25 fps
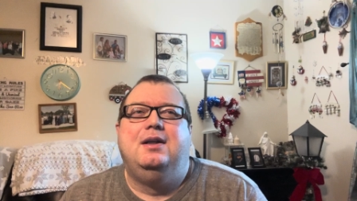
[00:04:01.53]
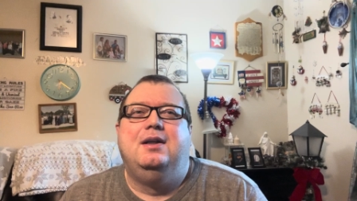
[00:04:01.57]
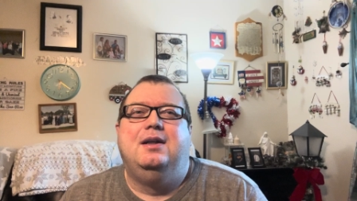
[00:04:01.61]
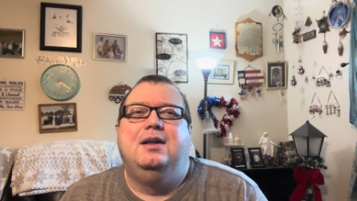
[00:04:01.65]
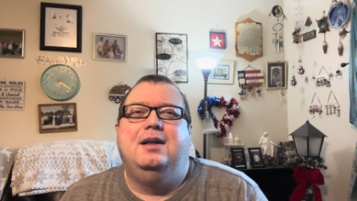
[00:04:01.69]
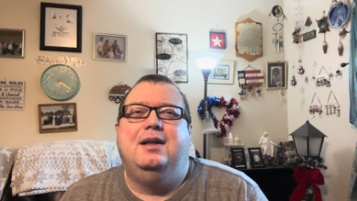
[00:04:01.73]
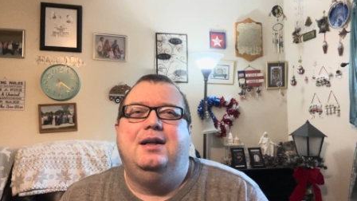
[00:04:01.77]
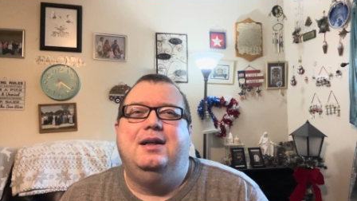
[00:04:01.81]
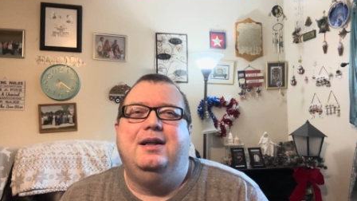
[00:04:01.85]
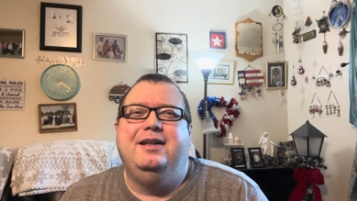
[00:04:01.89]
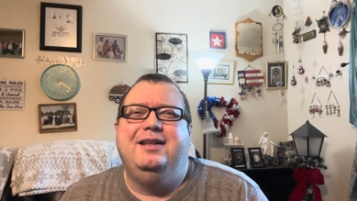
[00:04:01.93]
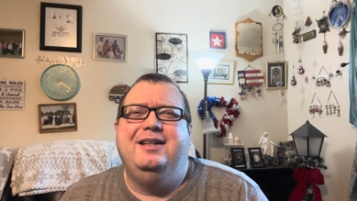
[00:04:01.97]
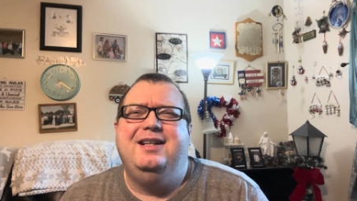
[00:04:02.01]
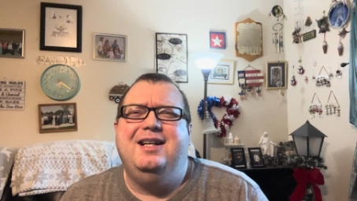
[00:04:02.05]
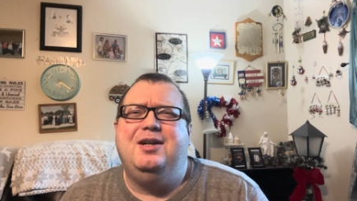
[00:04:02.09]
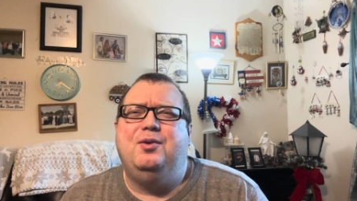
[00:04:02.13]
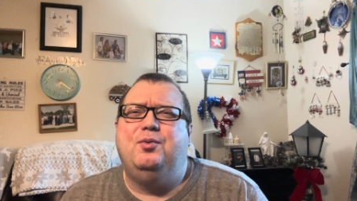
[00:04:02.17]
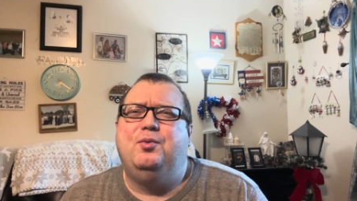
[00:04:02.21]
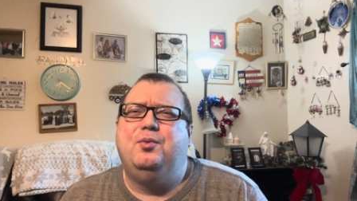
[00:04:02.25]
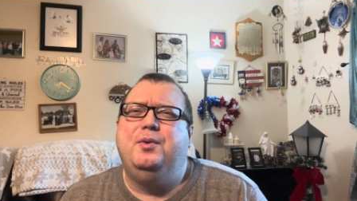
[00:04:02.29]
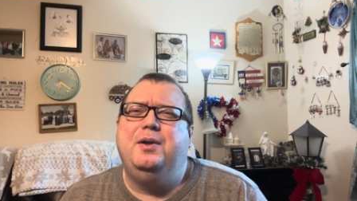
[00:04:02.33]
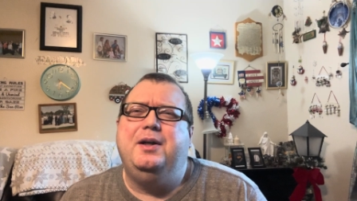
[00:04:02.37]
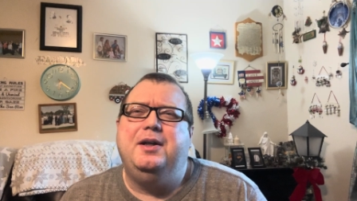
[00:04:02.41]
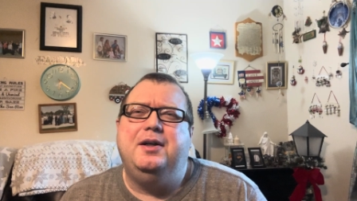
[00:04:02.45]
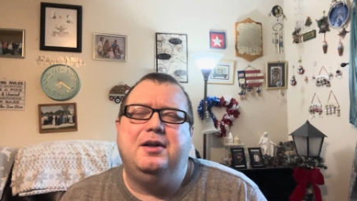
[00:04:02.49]
You got a
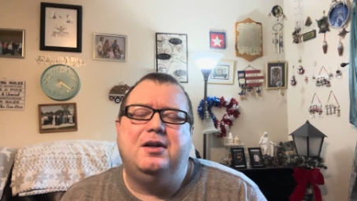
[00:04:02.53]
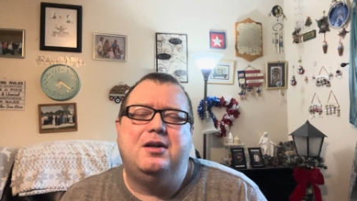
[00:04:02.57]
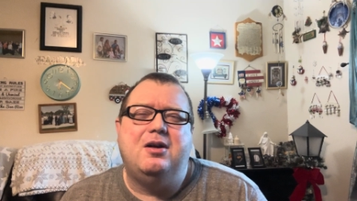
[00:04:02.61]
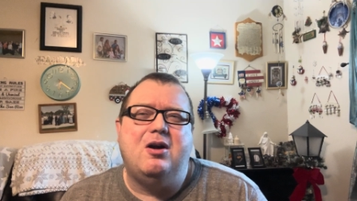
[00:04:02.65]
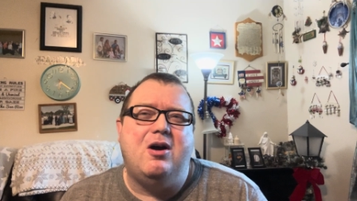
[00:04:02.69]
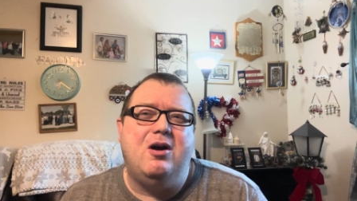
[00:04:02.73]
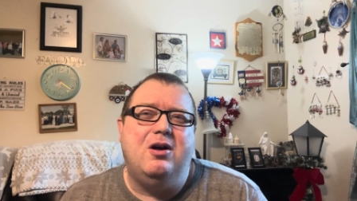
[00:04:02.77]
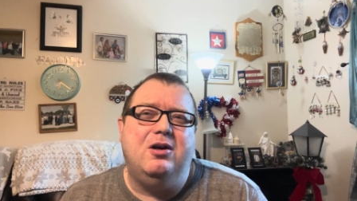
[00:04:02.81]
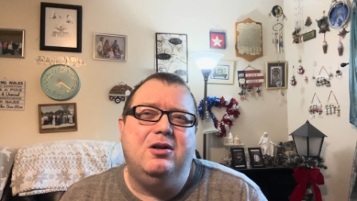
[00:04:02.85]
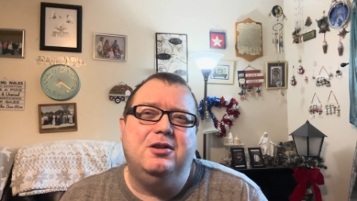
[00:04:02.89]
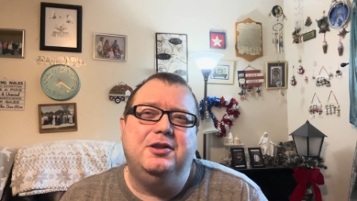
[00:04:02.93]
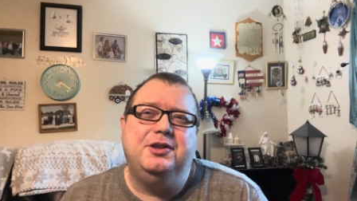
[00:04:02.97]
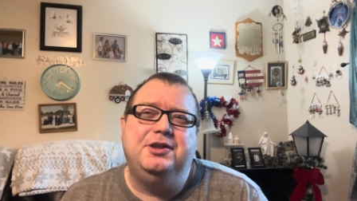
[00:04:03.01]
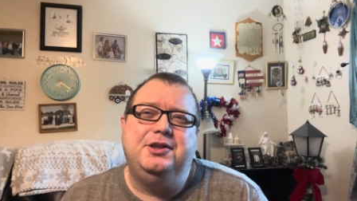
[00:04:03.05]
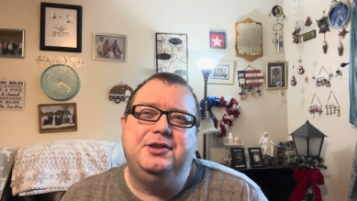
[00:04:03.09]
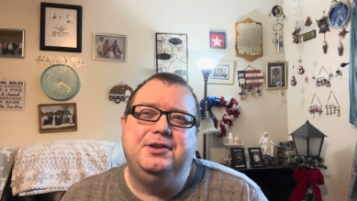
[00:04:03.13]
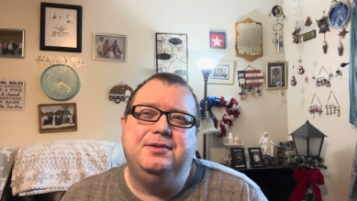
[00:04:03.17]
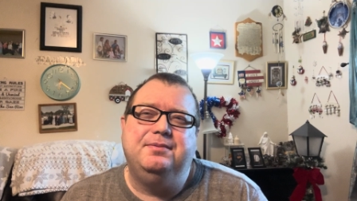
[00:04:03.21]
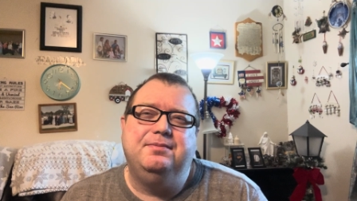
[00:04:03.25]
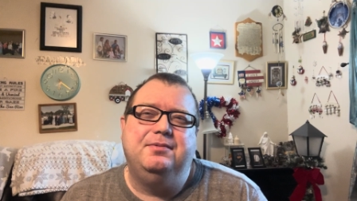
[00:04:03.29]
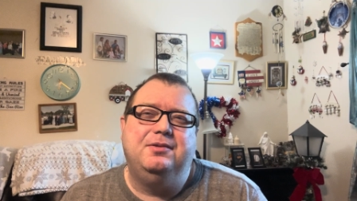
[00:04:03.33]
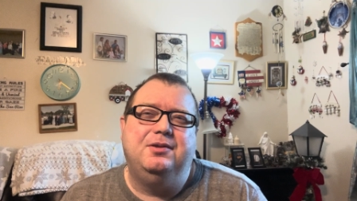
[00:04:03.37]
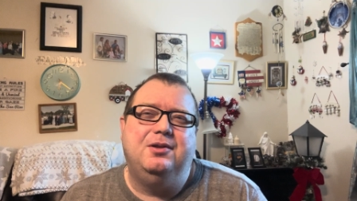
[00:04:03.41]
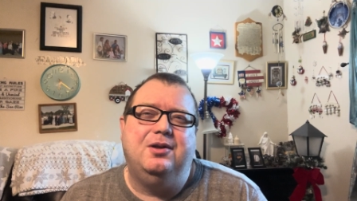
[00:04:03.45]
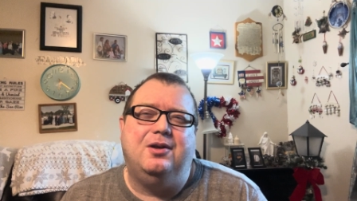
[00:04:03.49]
weird car
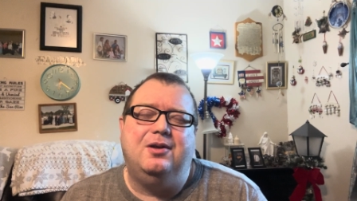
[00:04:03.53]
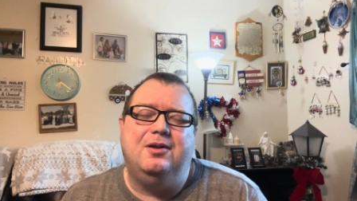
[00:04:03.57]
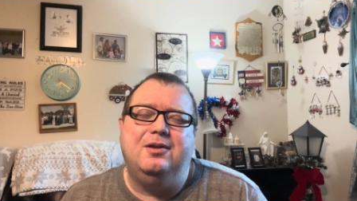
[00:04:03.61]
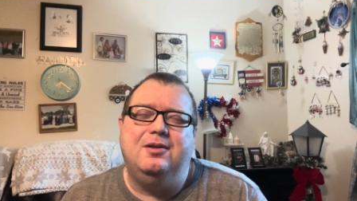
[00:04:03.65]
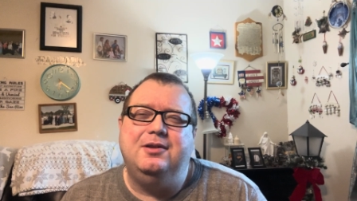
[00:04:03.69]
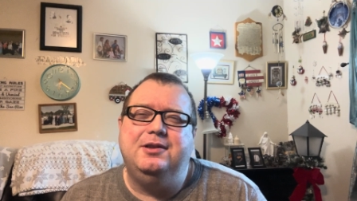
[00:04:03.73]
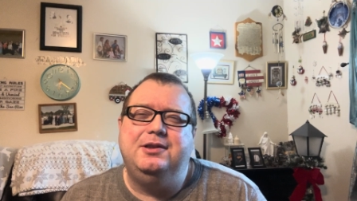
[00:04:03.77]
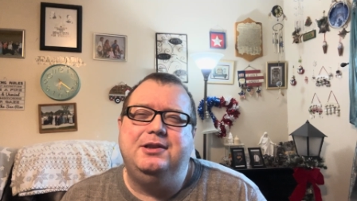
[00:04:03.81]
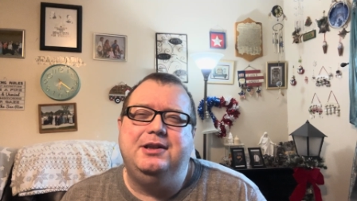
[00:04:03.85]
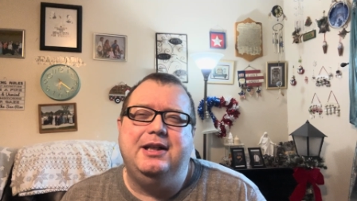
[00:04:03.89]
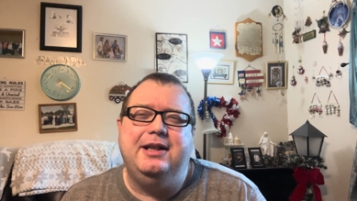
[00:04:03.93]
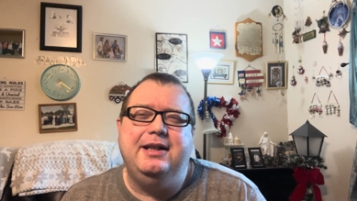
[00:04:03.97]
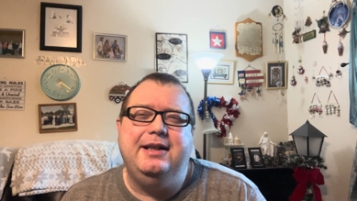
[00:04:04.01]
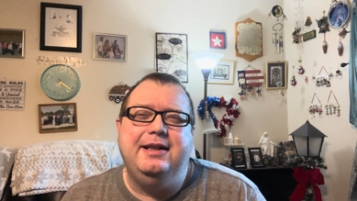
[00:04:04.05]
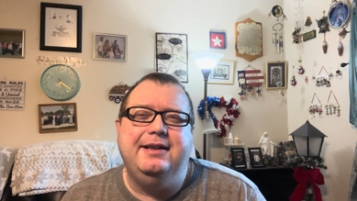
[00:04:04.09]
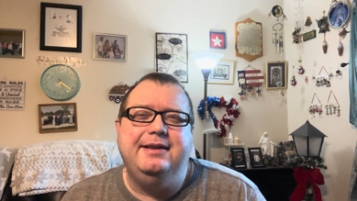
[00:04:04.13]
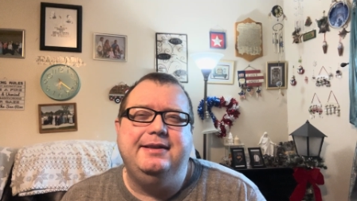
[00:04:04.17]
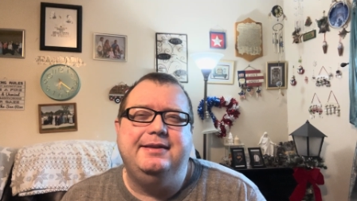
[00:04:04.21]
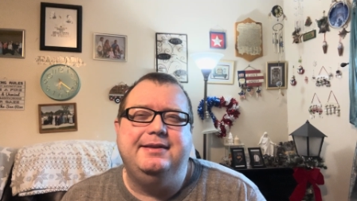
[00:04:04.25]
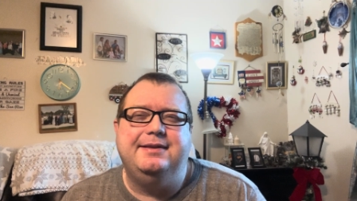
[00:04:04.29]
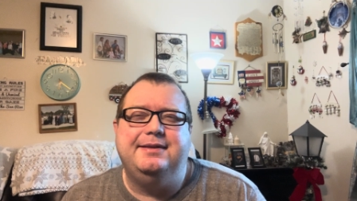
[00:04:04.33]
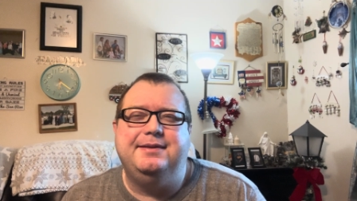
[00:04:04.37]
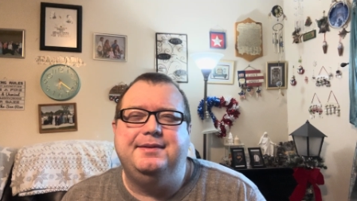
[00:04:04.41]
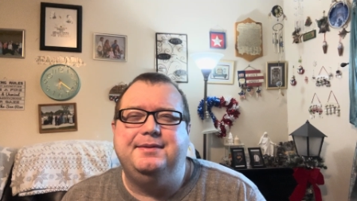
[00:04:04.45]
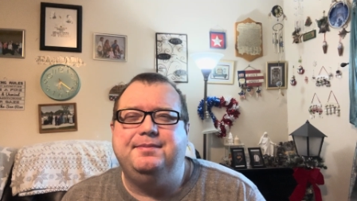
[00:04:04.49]

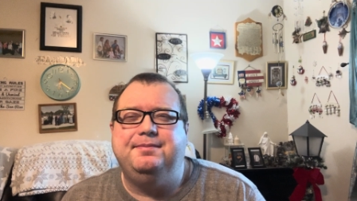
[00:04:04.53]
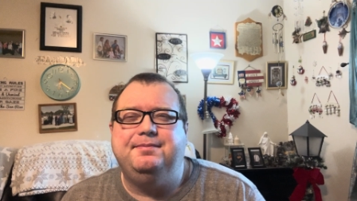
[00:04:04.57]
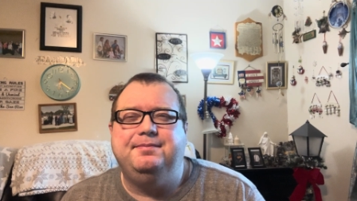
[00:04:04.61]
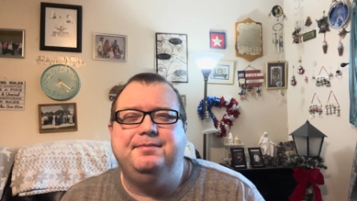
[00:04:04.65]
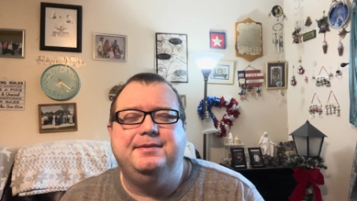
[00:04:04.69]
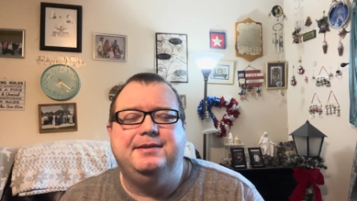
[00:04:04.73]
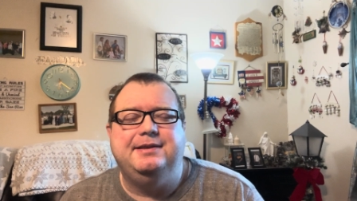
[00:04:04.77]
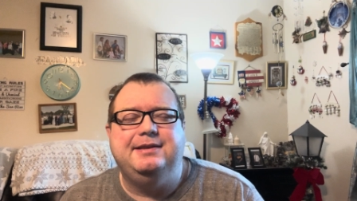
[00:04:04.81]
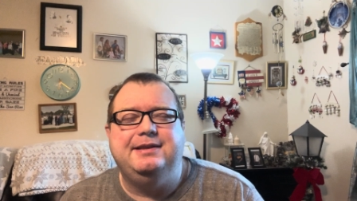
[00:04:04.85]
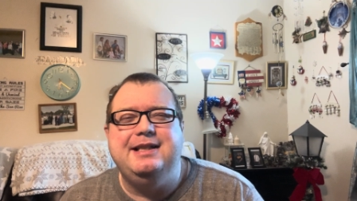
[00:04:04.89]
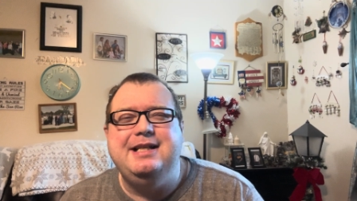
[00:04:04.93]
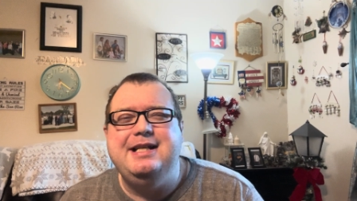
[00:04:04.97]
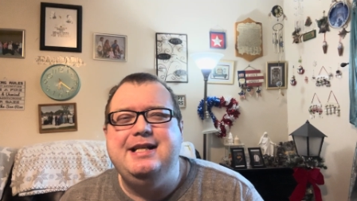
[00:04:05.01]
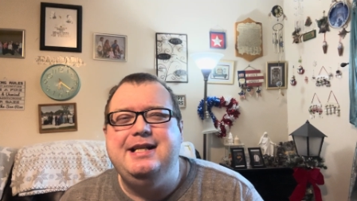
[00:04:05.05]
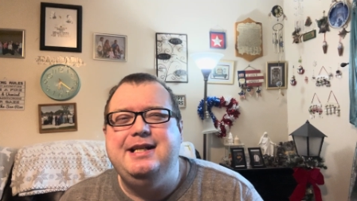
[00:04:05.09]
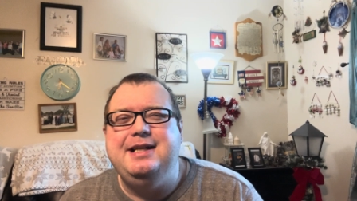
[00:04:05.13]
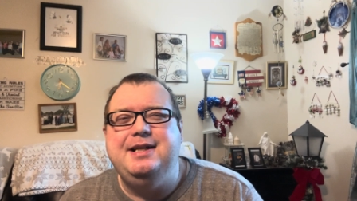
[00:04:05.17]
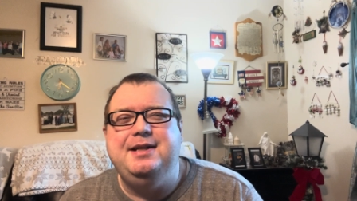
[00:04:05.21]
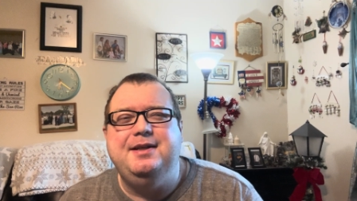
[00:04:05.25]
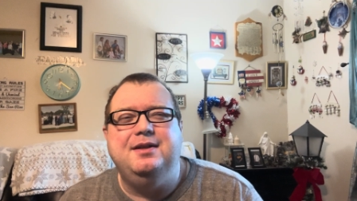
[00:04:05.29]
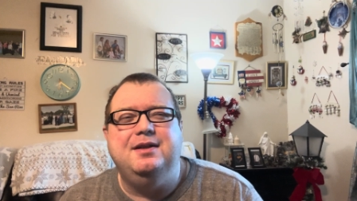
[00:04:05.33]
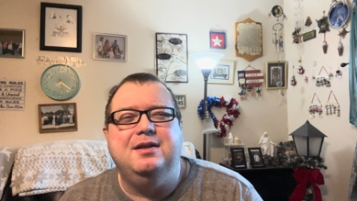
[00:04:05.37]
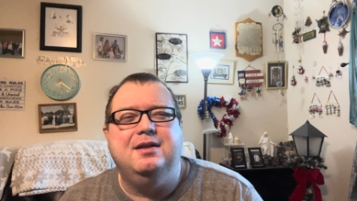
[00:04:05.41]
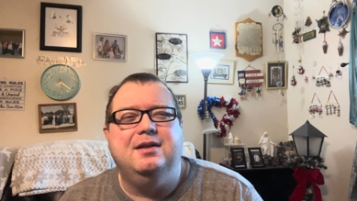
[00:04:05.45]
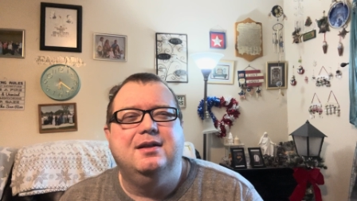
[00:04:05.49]
chase
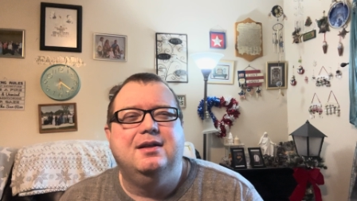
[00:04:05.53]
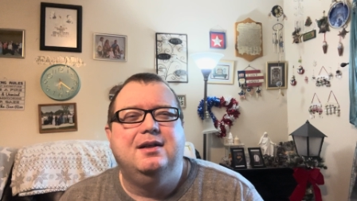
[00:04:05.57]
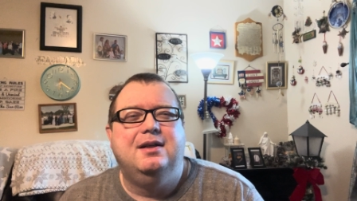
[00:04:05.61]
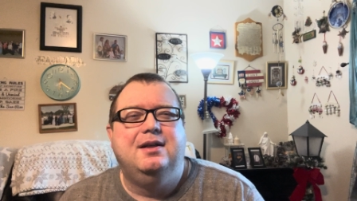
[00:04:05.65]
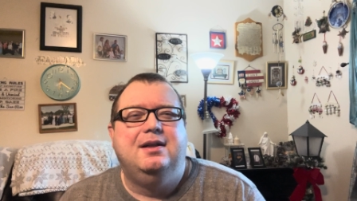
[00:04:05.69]
scene,